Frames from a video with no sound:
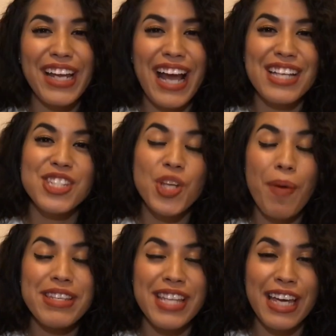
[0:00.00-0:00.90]
Alrighty guys, so
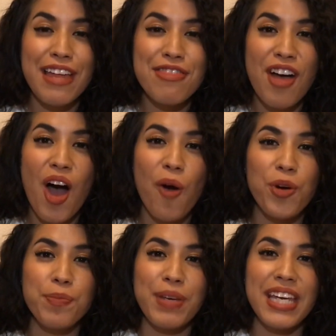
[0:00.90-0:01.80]
my second thought
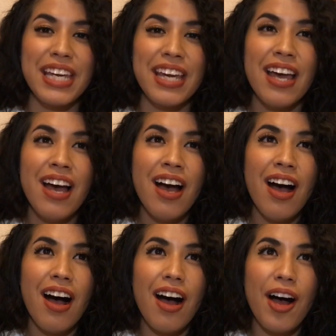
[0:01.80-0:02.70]
would be,
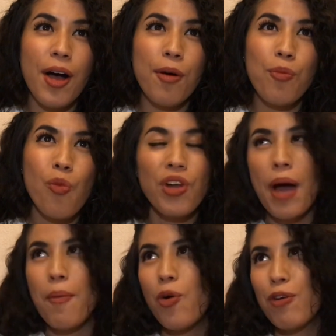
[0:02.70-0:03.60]
well,
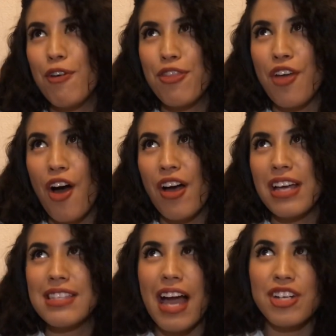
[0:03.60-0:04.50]
not more of a
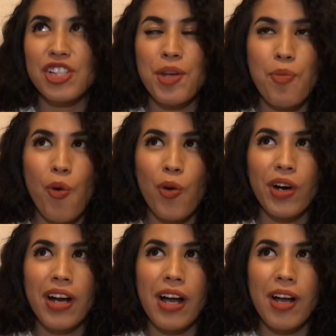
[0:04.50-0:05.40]
thought, it's actually
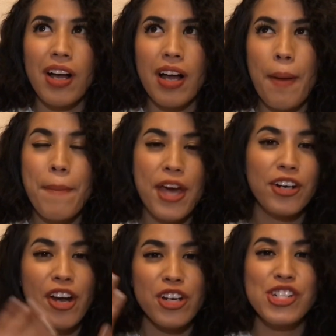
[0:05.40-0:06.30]
more a
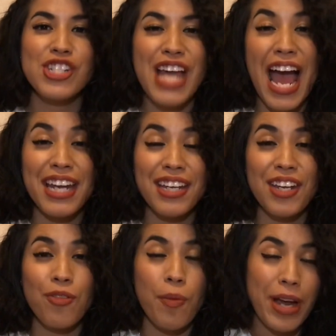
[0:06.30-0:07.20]
better
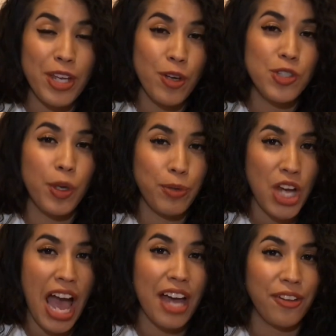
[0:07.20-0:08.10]
understanding of what my YouTube
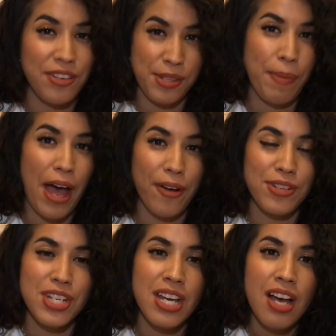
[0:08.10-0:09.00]
channel is
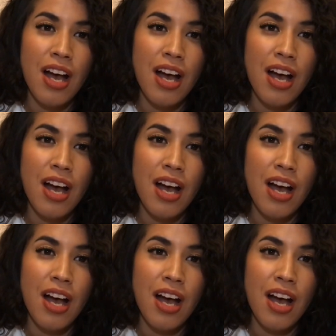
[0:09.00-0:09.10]
about.